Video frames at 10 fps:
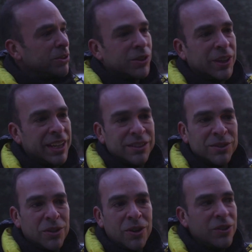you know, getting to
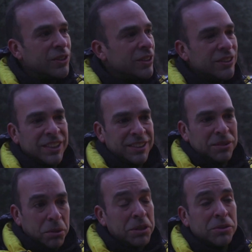know others,
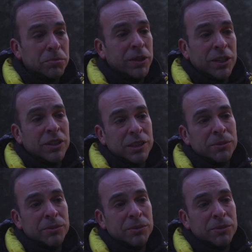and well, it's a pretty good